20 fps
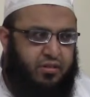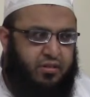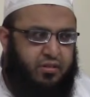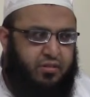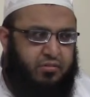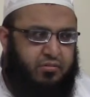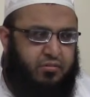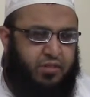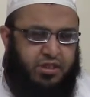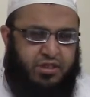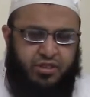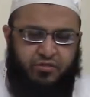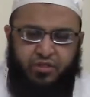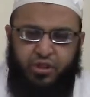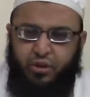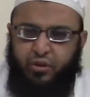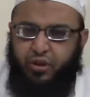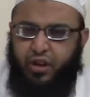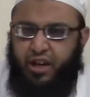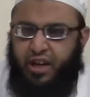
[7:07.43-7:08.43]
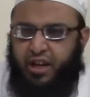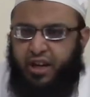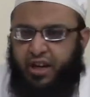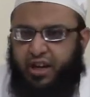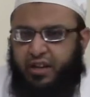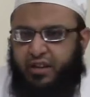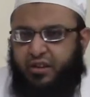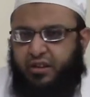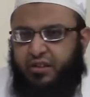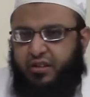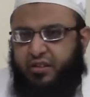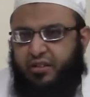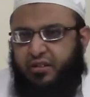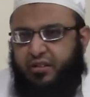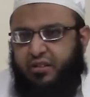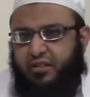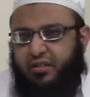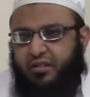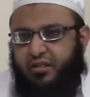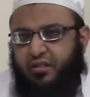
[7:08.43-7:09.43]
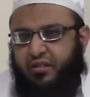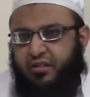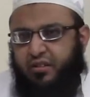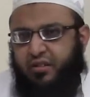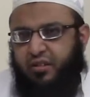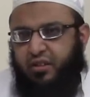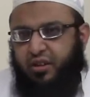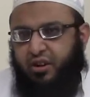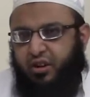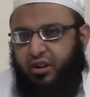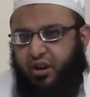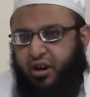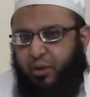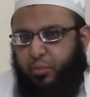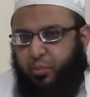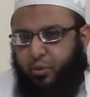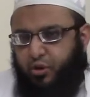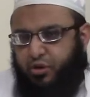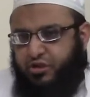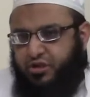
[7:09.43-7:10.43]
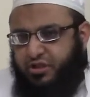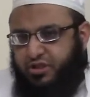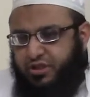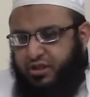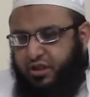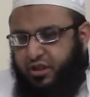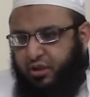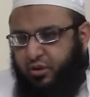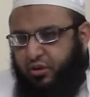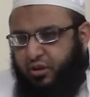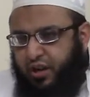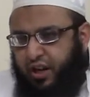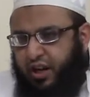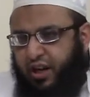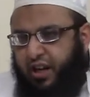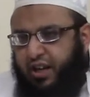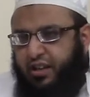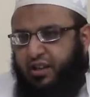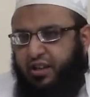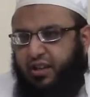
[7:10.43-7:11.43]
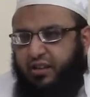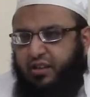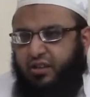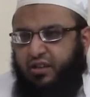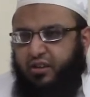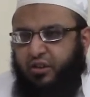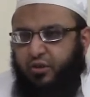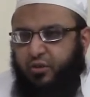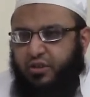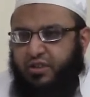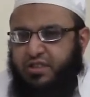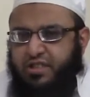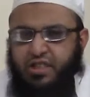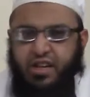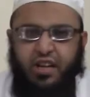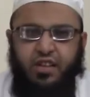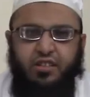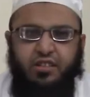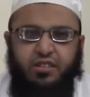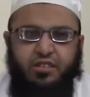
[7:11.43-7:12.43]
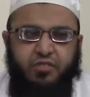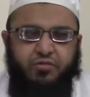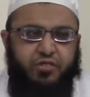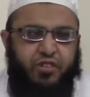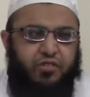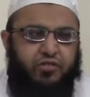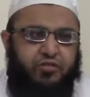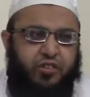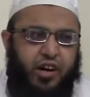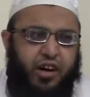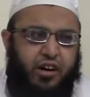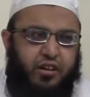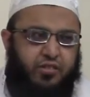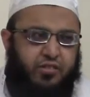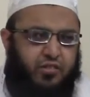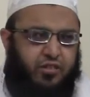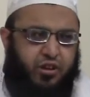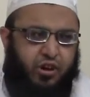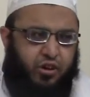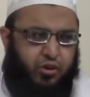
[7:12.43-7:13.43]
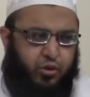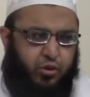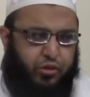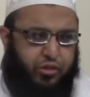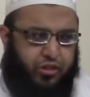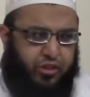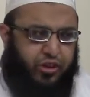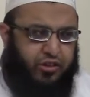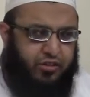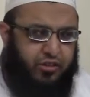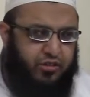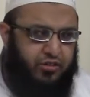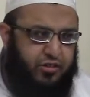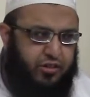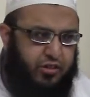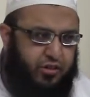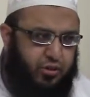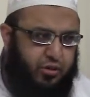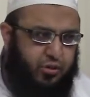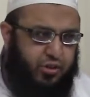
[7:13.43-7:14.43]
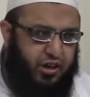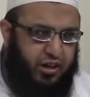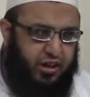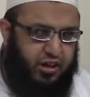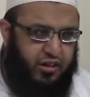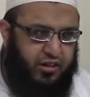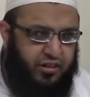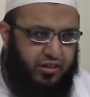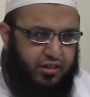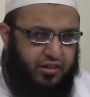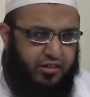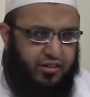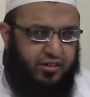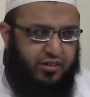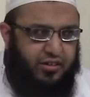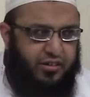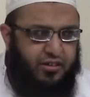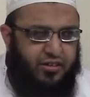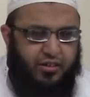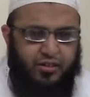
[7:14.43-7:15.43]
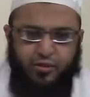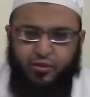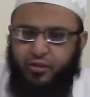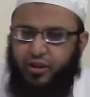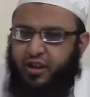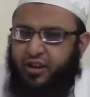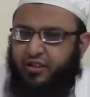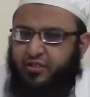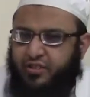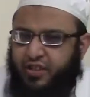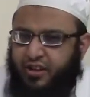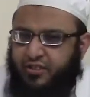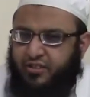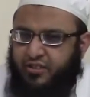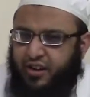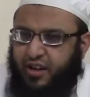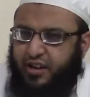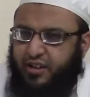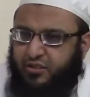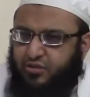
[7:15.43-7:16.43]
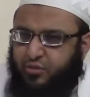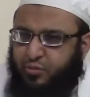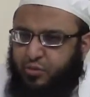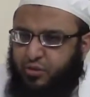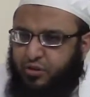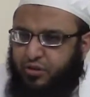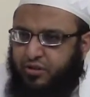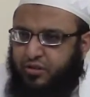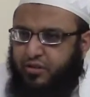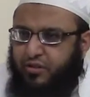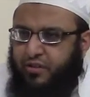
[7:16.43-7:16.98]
Much of the Quran, there are portions in the Quran that deal with scientific facts. There are no theories in the Quran. Quran is not science book.